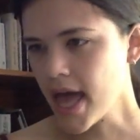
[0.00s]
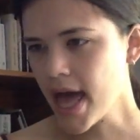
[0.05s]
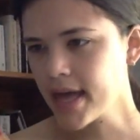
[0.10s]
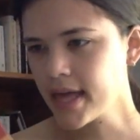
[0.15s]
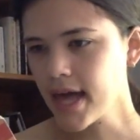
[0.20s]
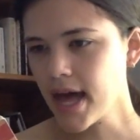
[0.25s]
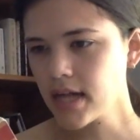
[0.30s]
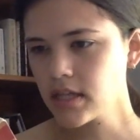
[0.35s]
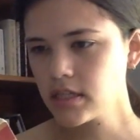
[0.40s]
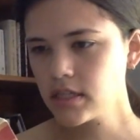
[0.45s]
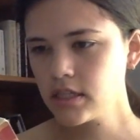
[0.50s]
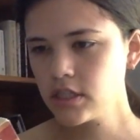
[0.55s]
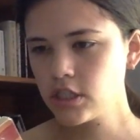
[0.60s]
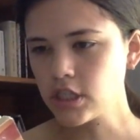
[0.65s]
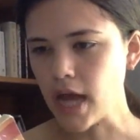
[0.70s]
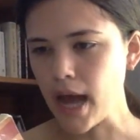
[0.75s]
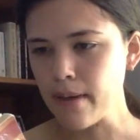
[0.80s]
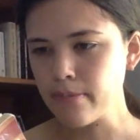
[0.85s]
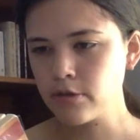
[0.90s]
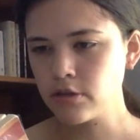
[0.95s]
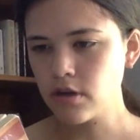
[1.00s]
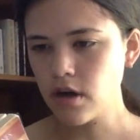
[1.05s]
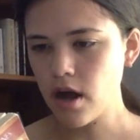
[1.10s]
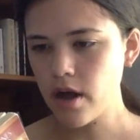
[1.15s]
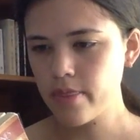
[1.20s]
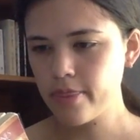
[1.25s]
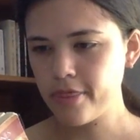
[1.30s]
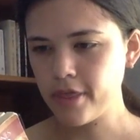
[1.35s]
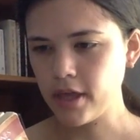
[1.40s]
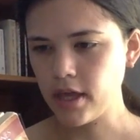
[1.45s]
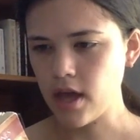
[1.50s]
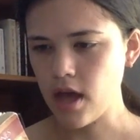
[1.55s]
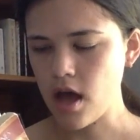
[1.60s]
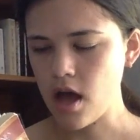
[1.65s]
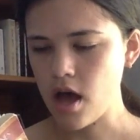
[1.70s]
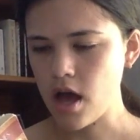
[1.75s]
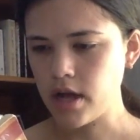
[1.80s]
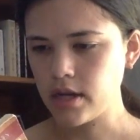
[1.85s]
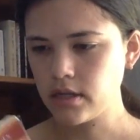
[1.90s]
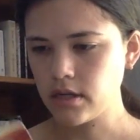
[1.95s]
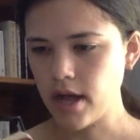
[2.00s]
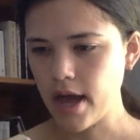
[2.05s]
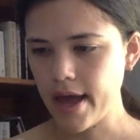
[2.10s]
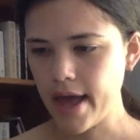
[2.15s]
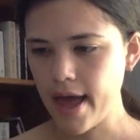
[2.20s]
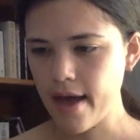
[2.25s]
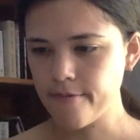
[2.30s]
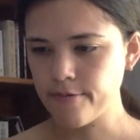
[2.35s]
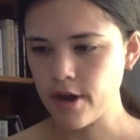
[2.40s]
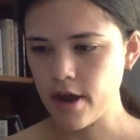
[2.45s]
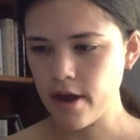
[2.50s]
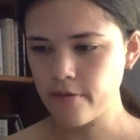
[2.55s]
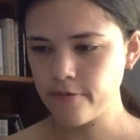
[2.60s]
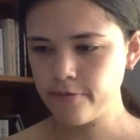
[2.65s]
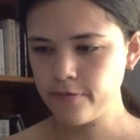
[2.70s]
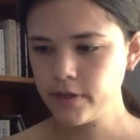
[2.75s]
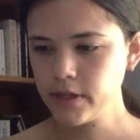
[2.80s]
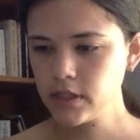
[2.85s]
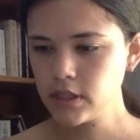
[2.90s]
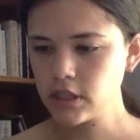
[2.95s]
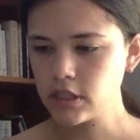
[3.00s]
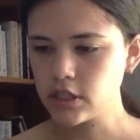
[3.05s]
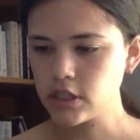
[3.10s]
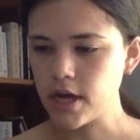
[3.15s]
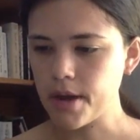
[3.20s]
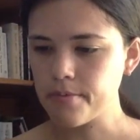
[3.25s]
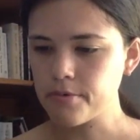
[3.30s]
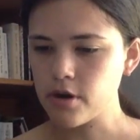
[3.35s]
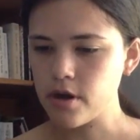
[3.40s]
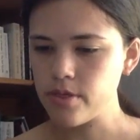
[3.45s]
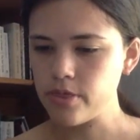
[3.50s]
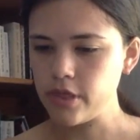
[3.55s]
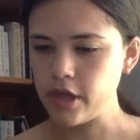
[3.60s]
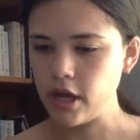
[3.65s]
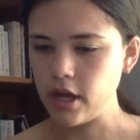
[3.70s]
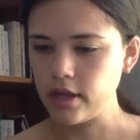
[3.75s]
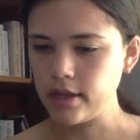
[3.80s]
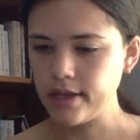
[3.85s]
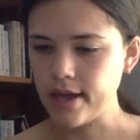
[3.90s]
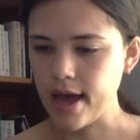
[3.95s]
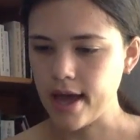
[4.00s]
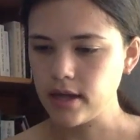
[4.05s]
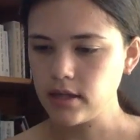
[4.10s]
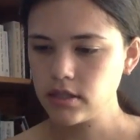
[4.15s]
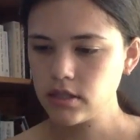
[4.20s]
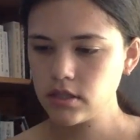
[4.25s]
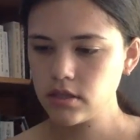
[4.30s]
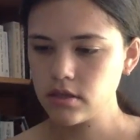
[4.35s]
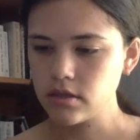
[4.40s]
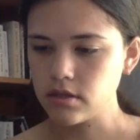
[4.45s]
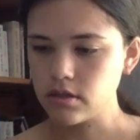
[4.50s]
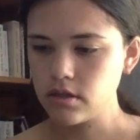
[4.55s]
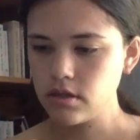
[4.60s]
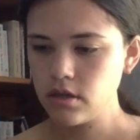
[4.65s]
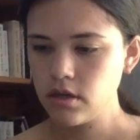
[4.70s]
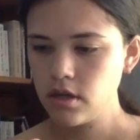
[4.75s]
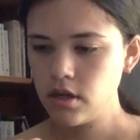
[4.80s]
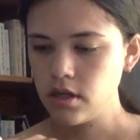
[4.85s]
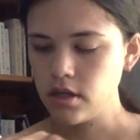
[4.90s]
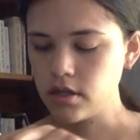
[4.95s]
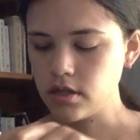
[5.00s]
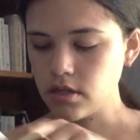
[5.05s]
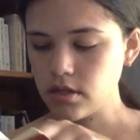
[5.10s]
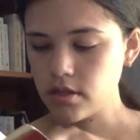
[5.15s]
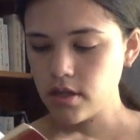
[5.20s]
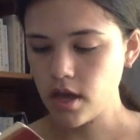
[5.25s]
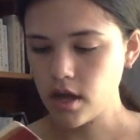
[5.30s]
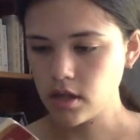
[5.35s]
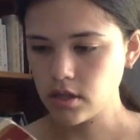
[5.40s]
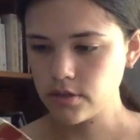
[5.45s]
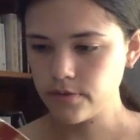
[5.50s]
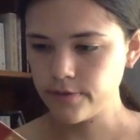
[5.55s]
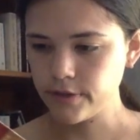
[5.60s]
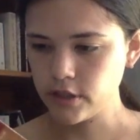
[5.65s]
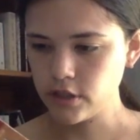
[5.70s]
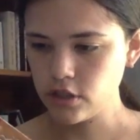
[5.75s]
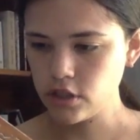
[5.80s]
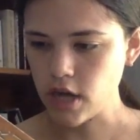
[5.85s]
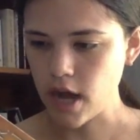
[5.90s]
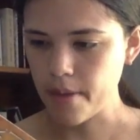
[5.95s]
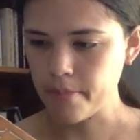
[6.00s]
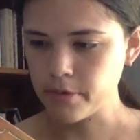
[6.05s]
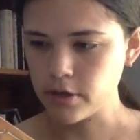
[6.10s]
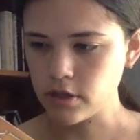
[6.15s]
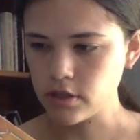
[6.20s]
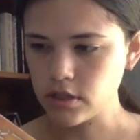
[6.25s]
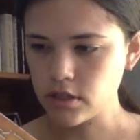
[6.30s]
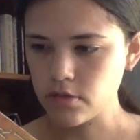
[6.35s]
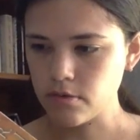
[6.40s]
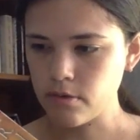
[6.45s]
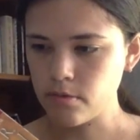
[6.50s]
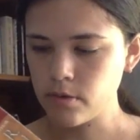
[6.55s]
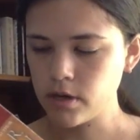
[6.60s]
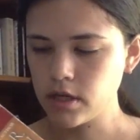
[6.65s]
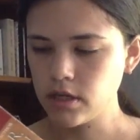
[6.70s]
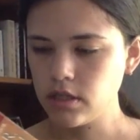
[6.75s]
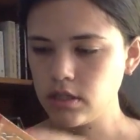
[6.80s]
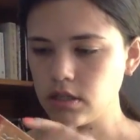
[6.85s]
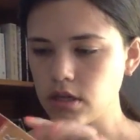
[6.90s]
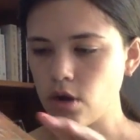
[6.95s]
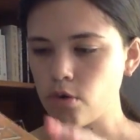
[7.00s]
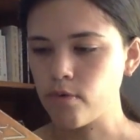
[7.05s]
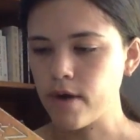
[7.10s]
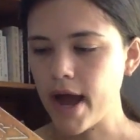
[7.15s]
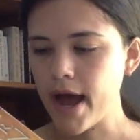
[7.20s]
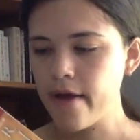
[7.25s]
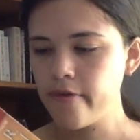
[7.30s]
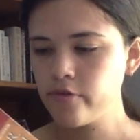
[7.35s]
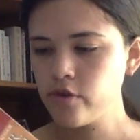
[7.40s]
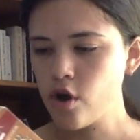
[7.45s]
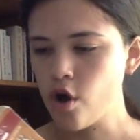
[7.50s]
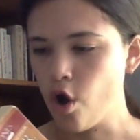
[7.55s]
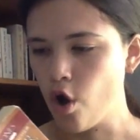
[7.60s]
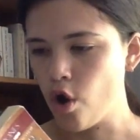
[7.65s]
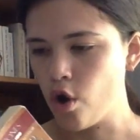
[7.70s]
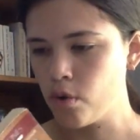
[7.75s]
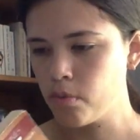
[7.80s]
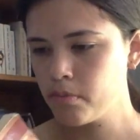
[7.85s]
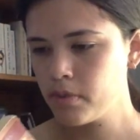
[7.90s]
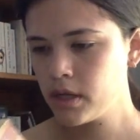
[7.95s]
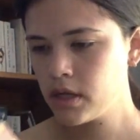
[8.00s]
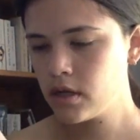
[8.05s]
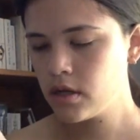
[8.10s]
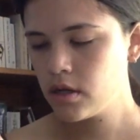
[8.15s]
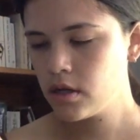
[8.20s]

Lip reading: I got to the chapter on Theon. I have not finished the chapter on Theon yet. This is Theon's first chapter. It's the one where he's arrived home.